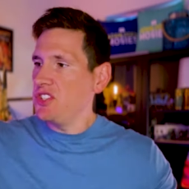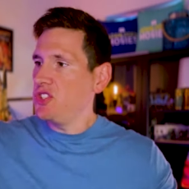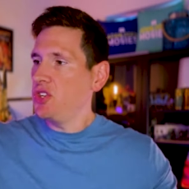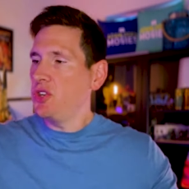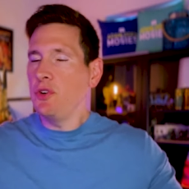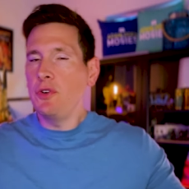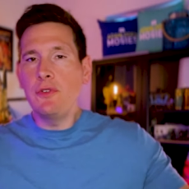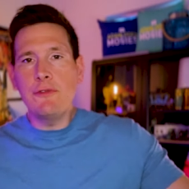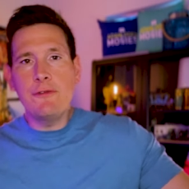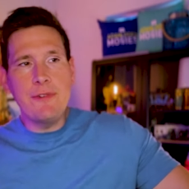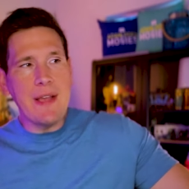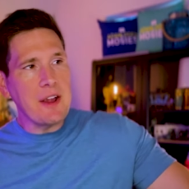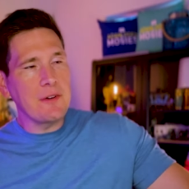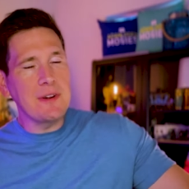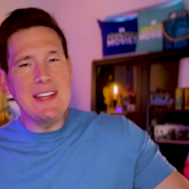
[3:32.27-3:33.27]
two
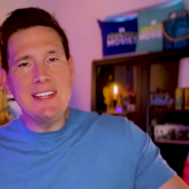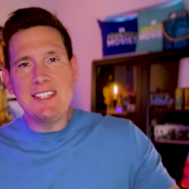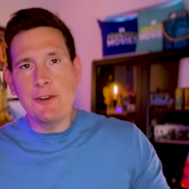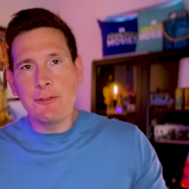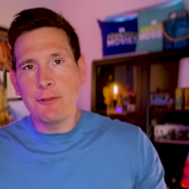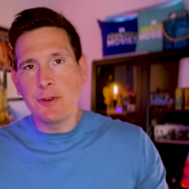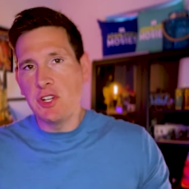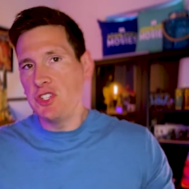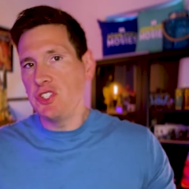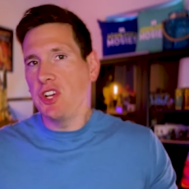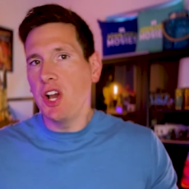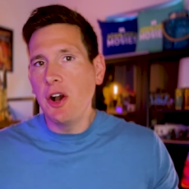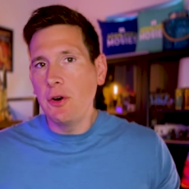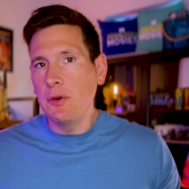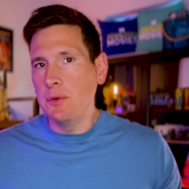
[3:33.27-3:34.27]
very different
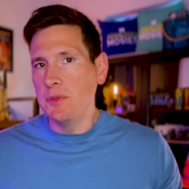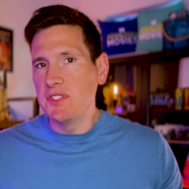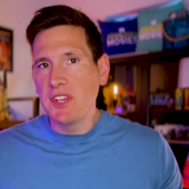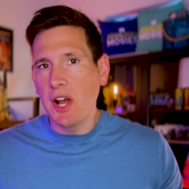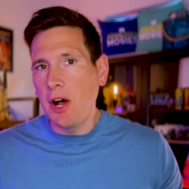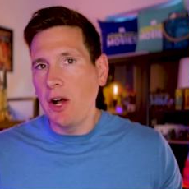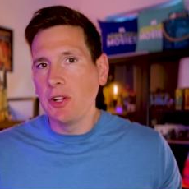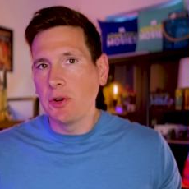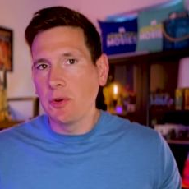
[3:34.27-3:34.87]
tones all